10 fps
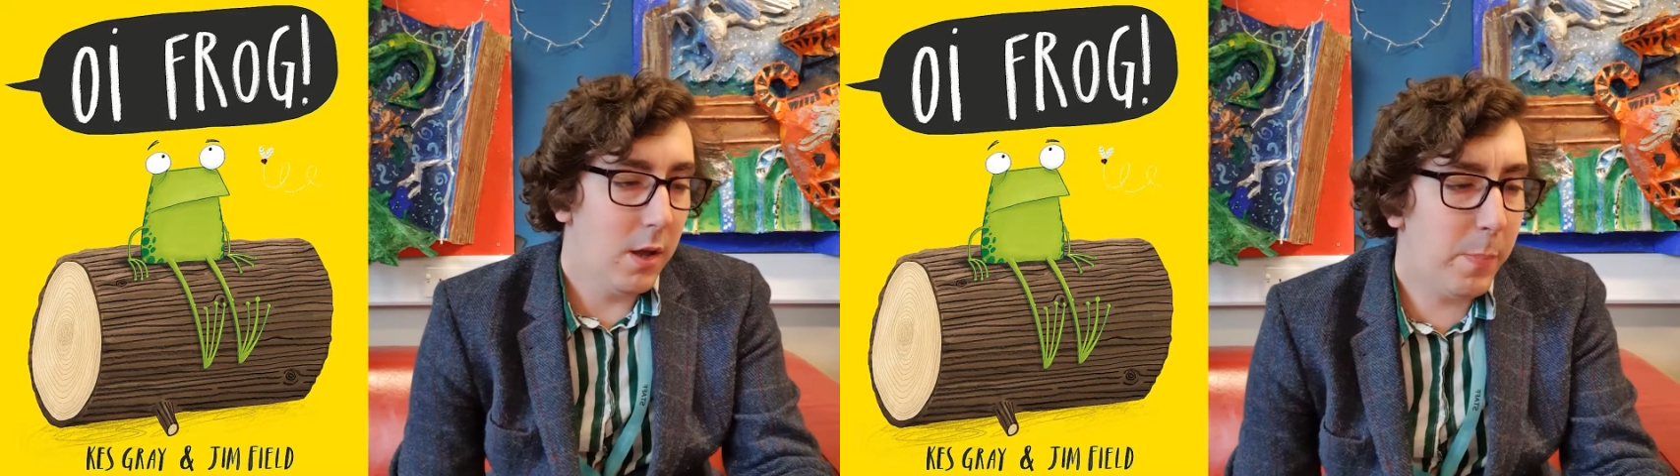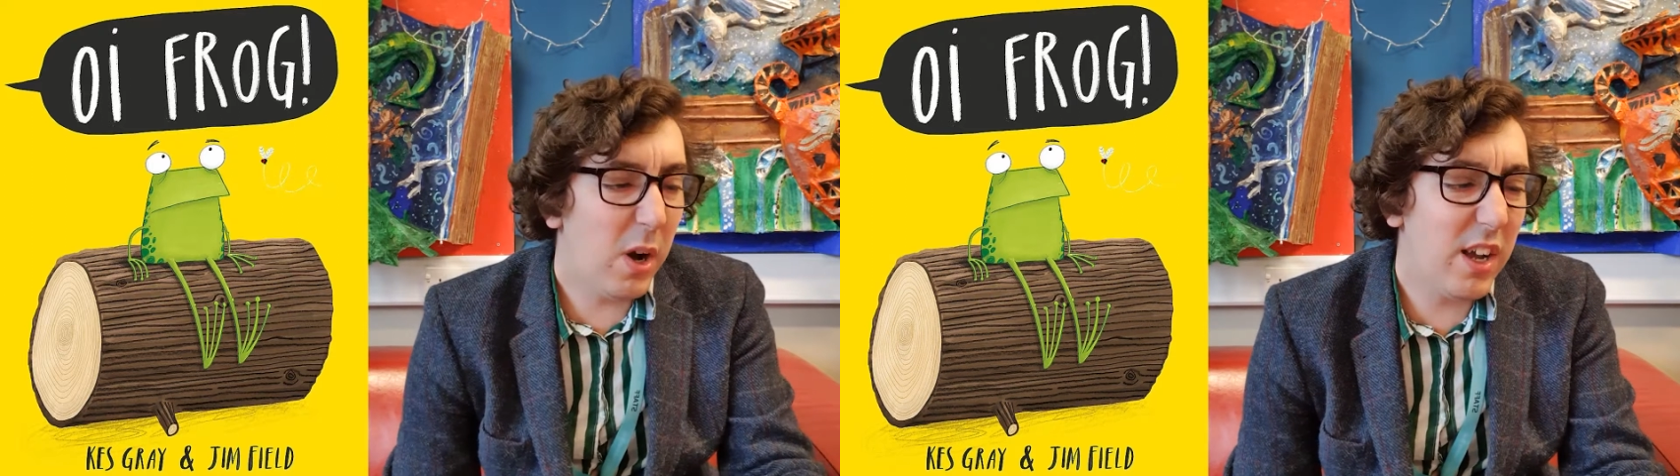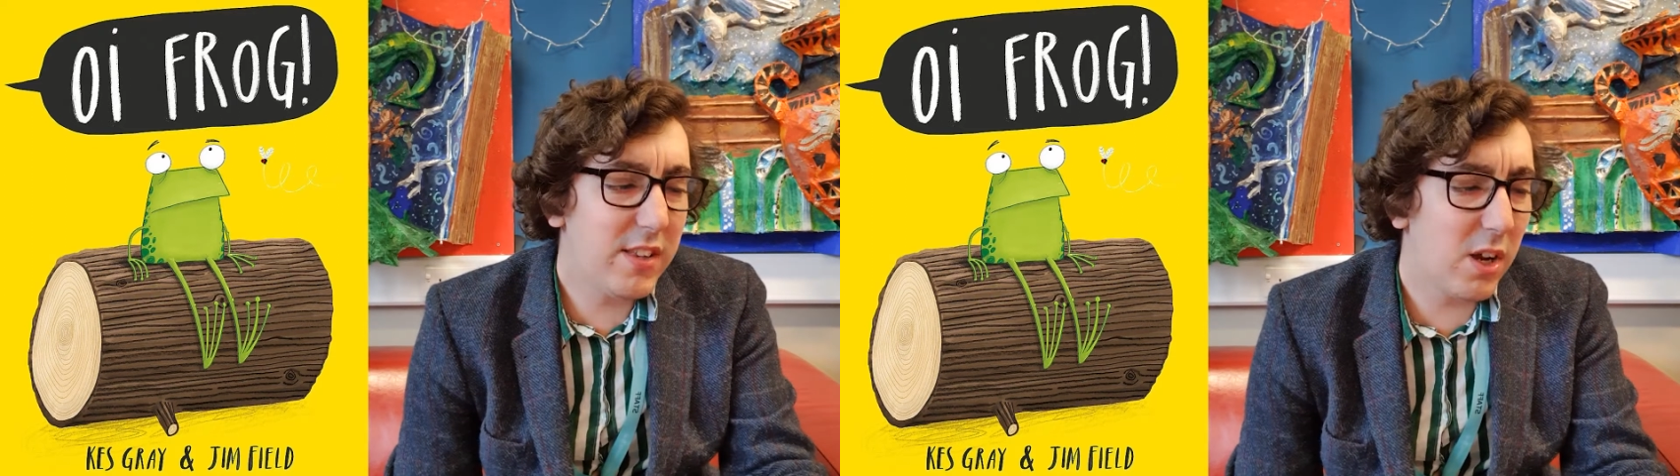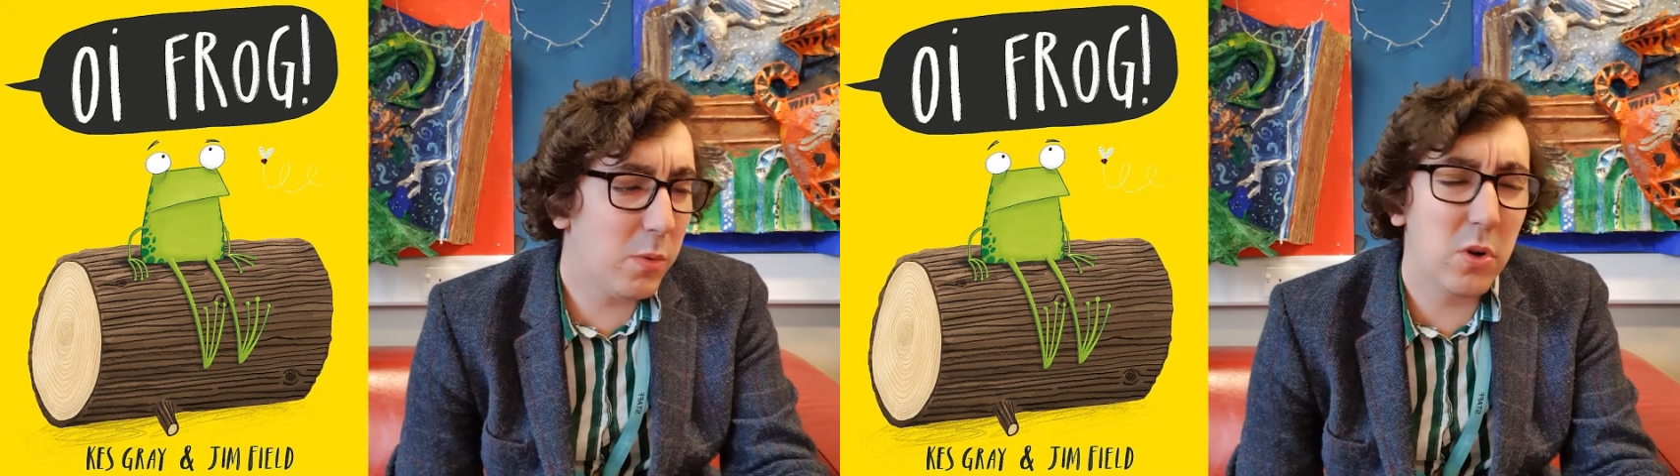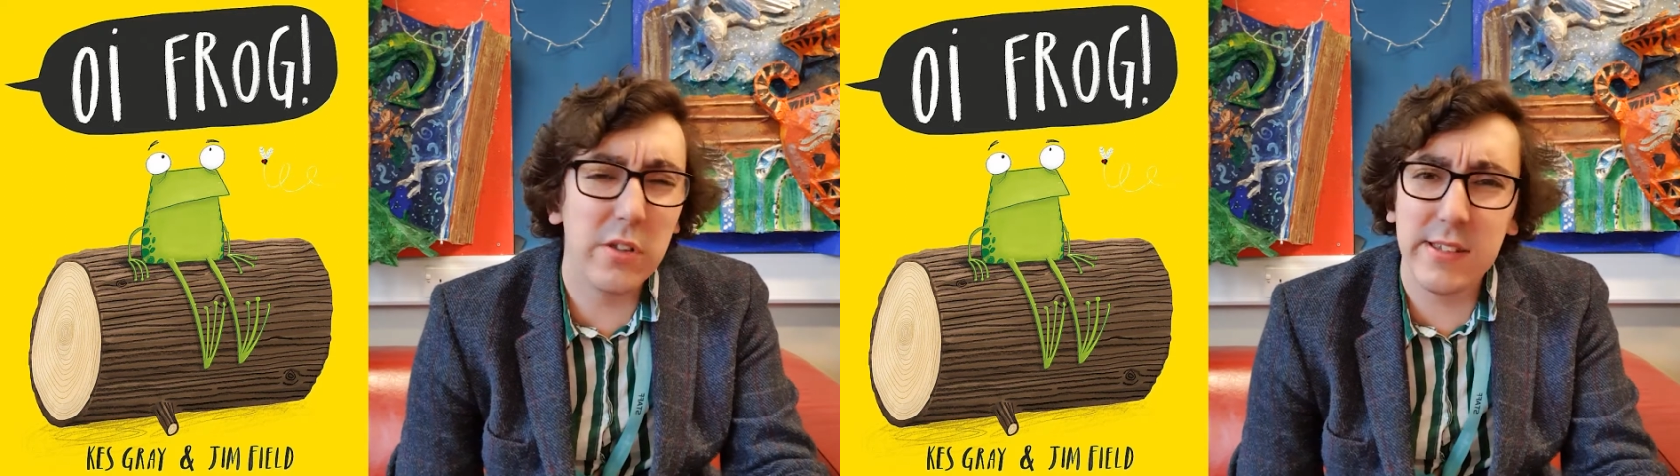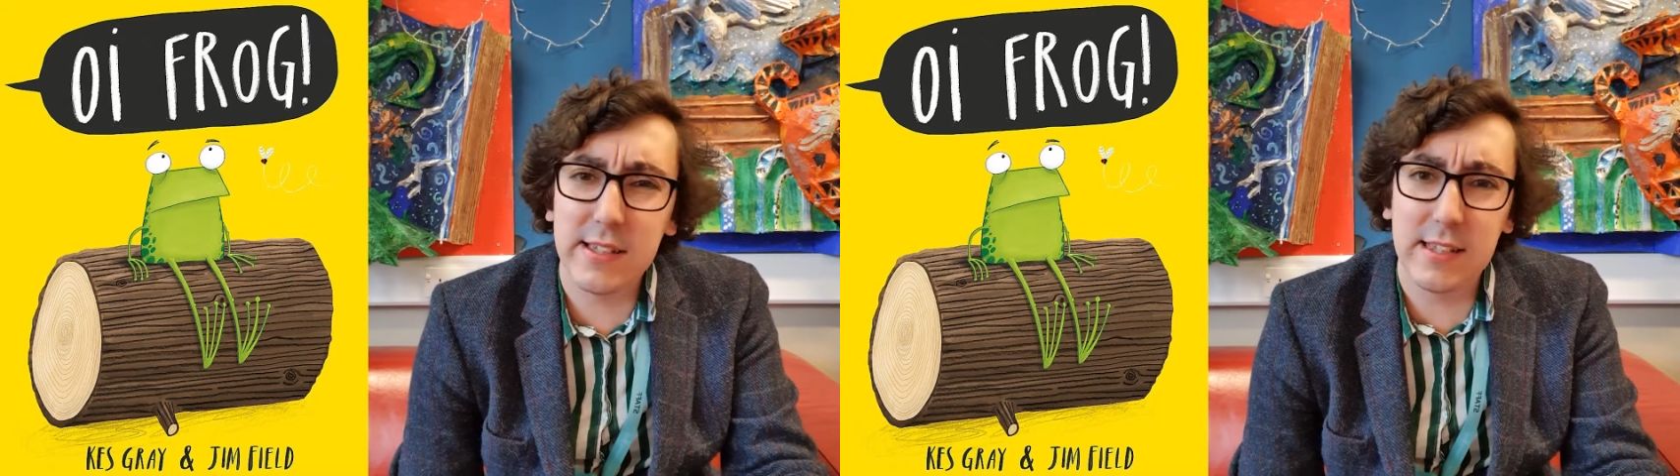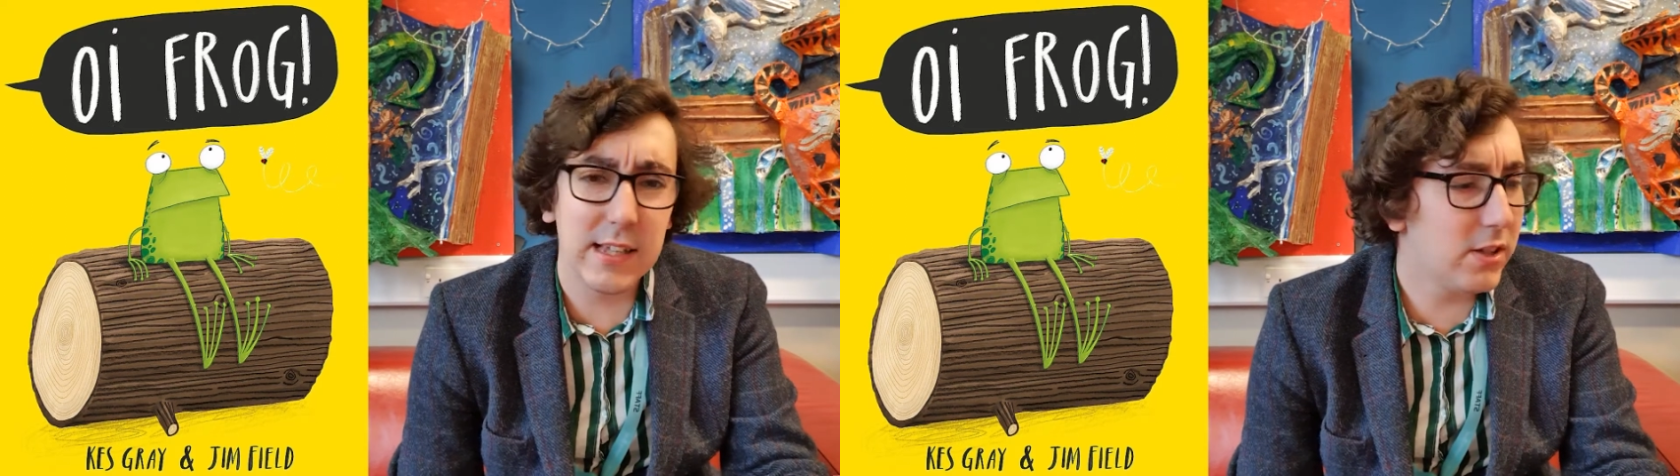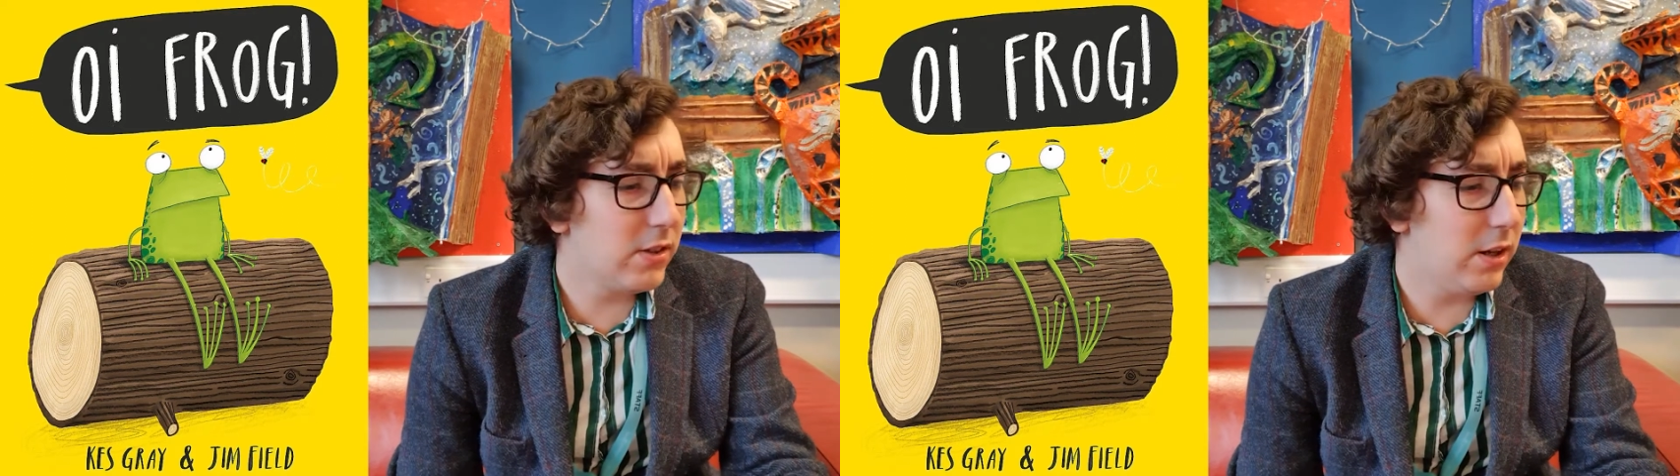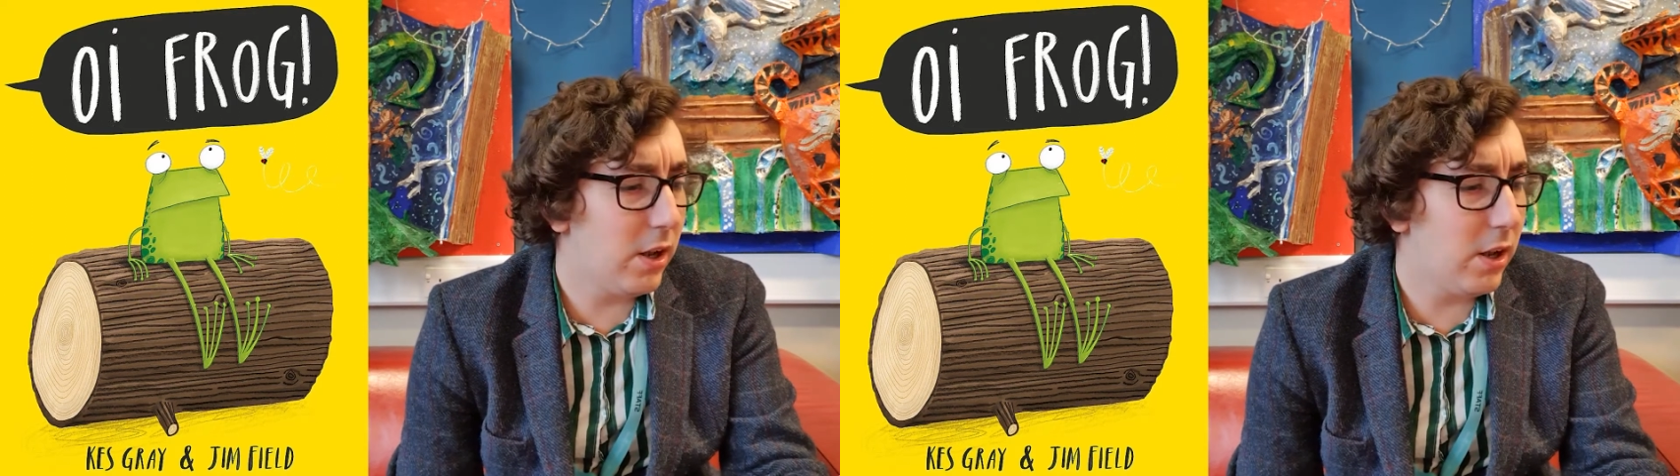But I don't want to sit on a